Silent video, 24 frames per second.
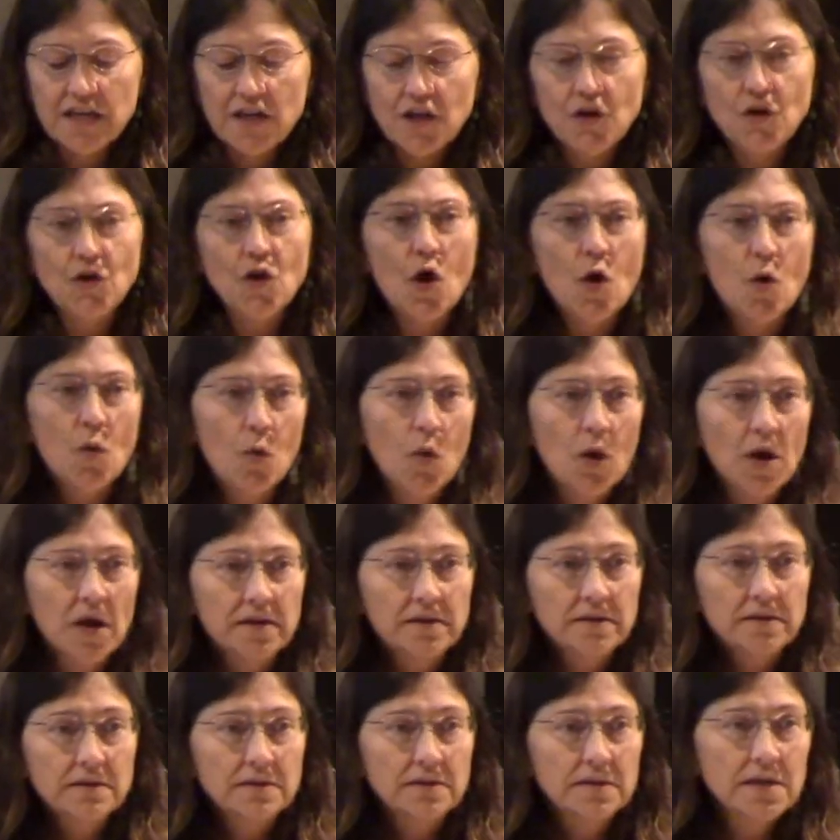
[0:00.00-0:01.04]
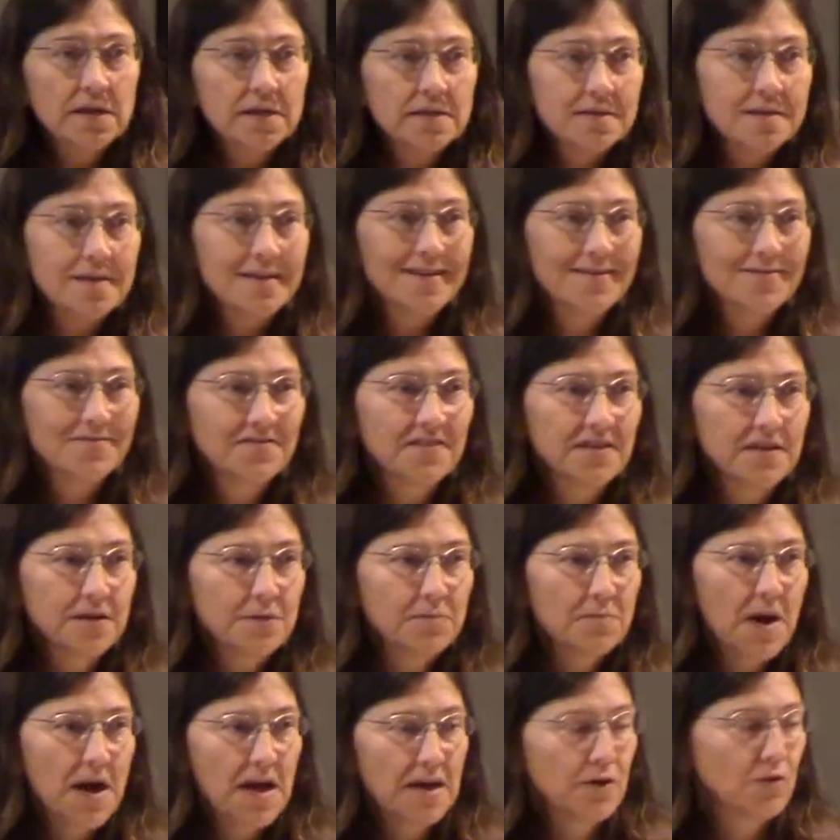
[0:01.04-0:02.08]
no one is going to fund a
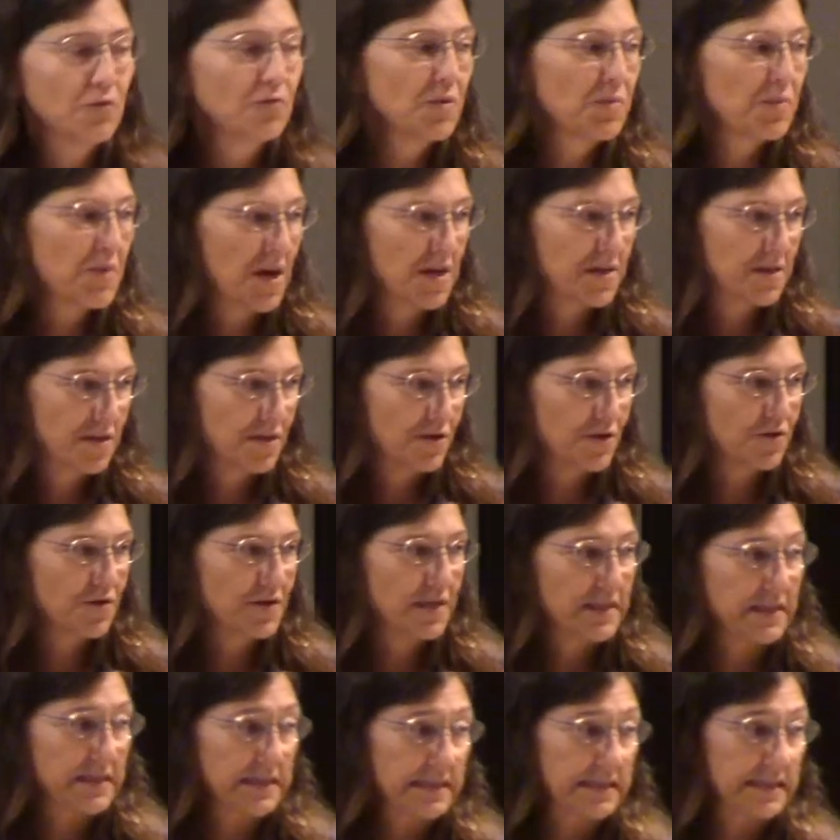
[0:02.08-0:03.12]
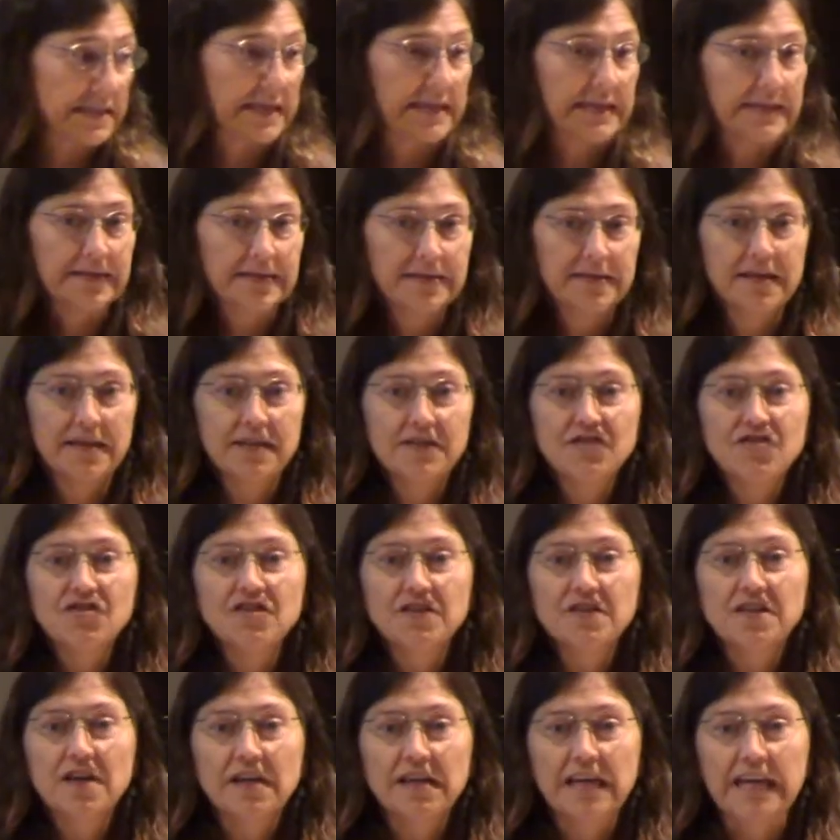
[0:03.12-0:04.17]
biorepository these days. It's
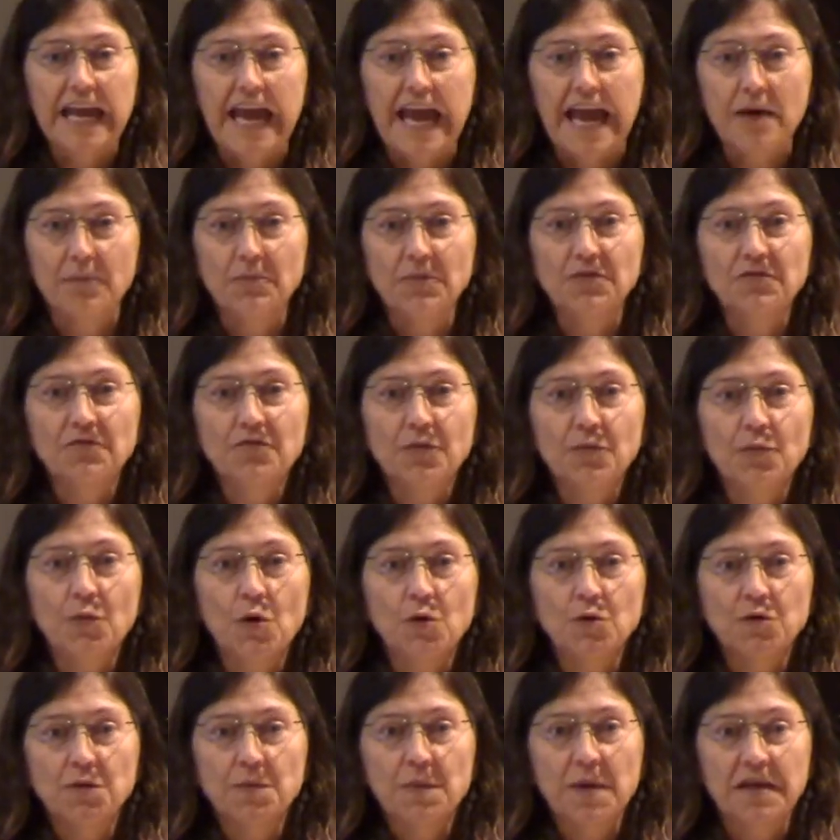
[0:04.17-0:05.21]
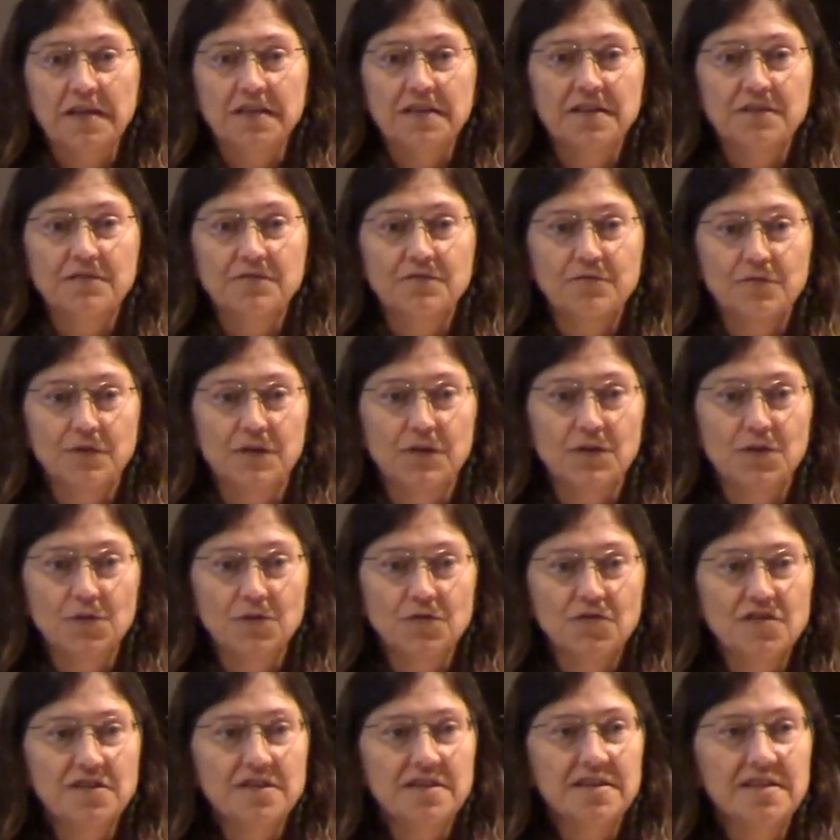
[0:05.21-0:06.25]
just not going to happen for prospective
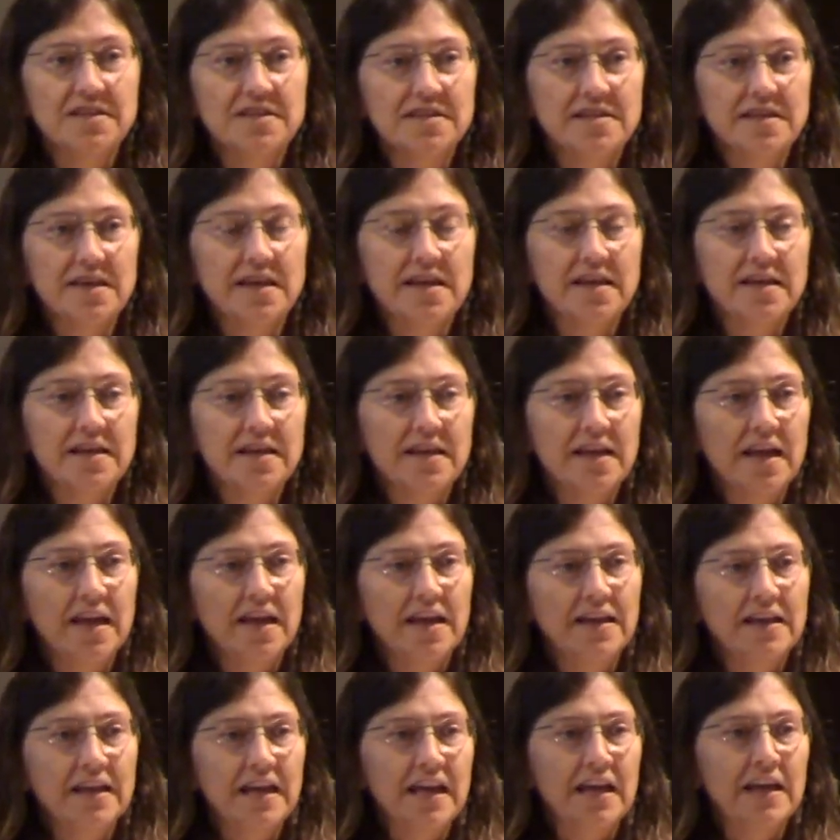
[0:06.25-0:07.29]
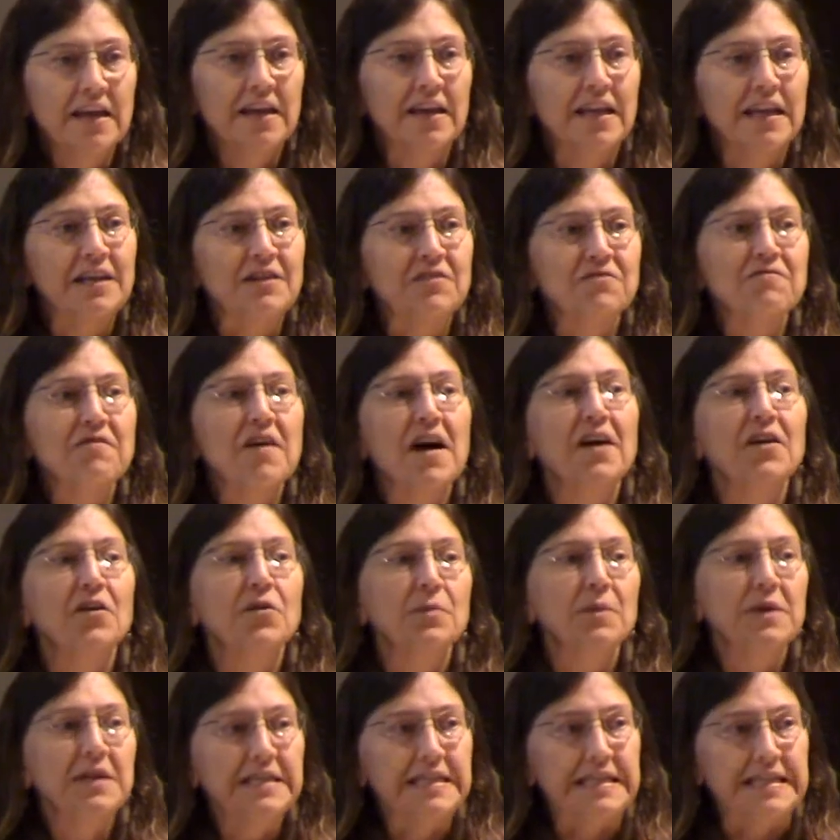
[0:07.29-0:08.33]
research. This is an
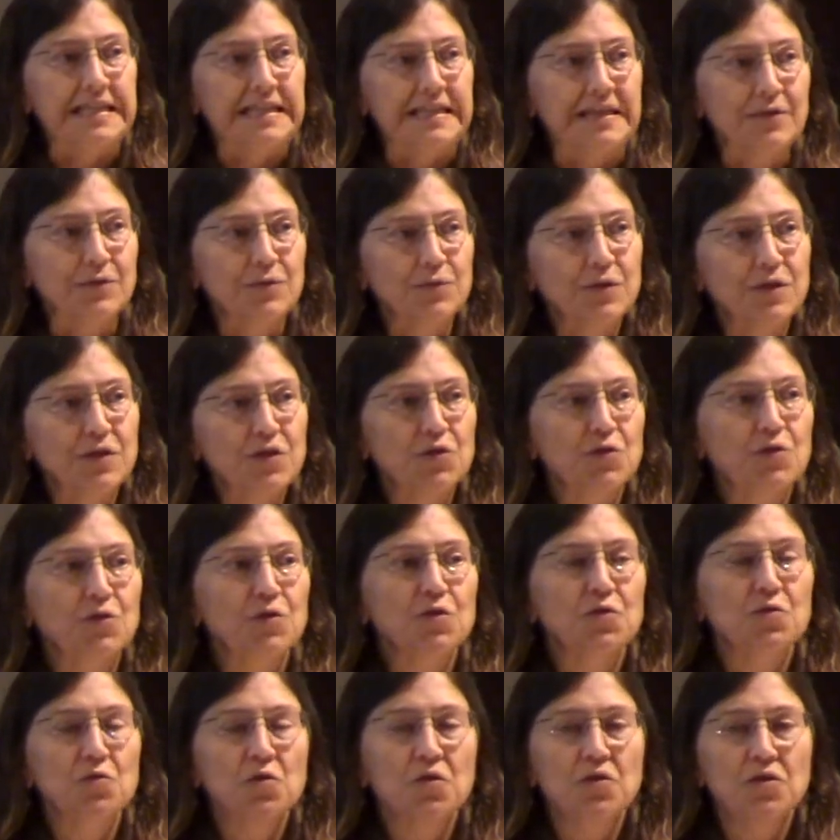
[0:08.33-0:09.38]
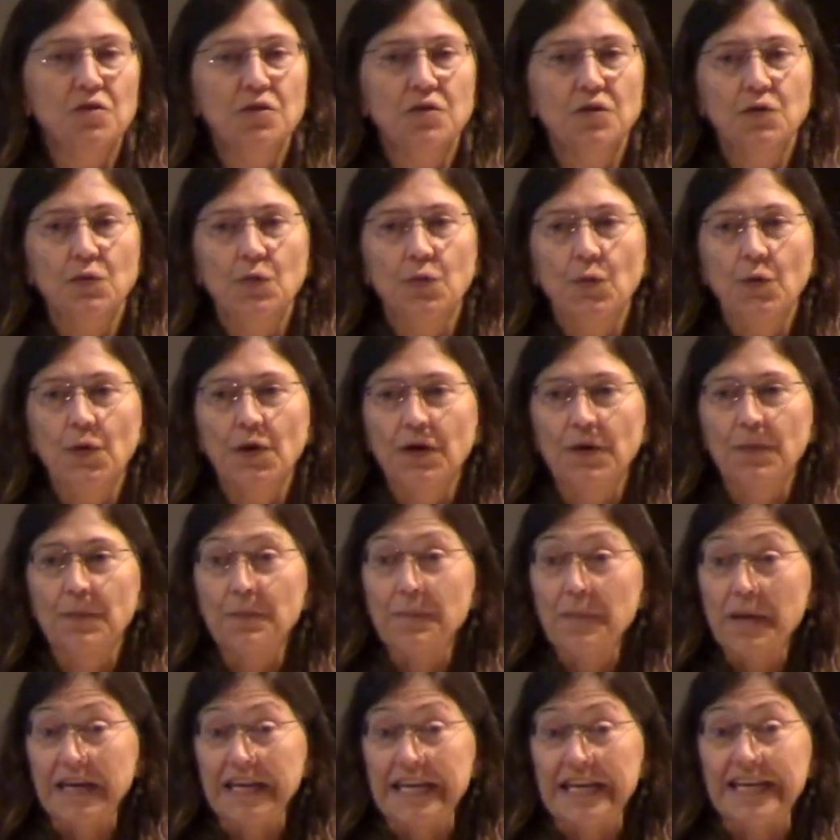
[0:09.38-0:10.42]
environment in the research world where
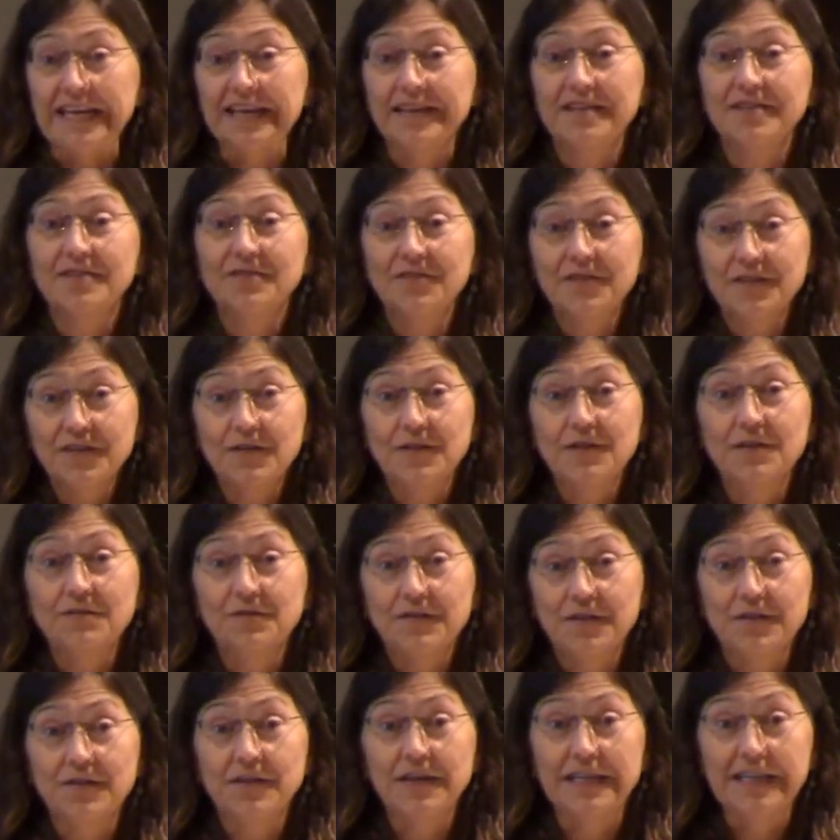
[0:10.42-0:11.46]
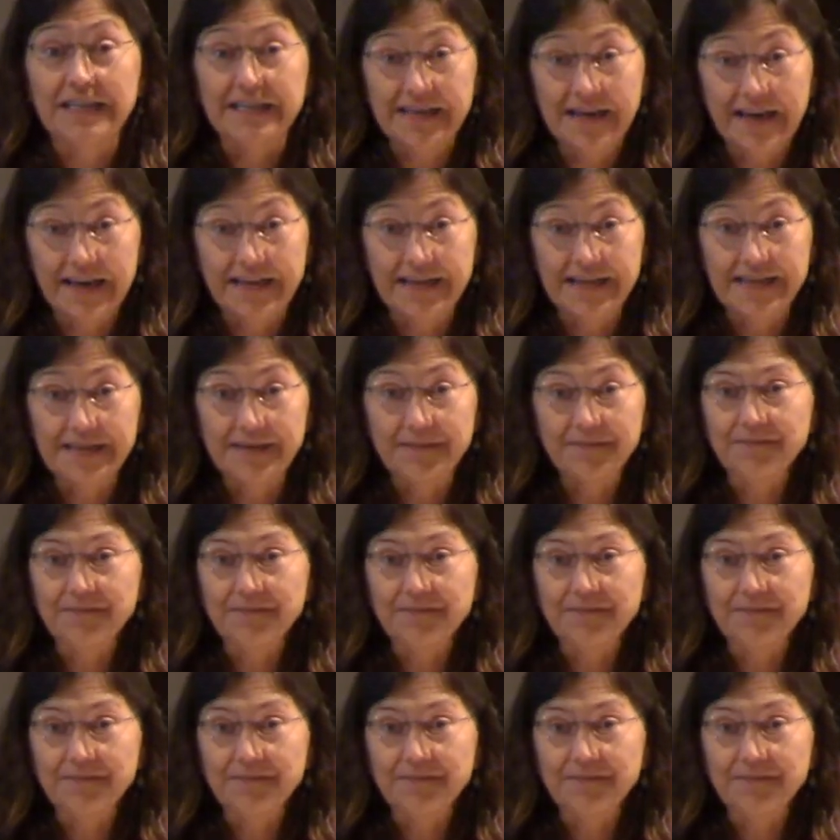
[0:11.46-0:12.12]
money is very, very tight.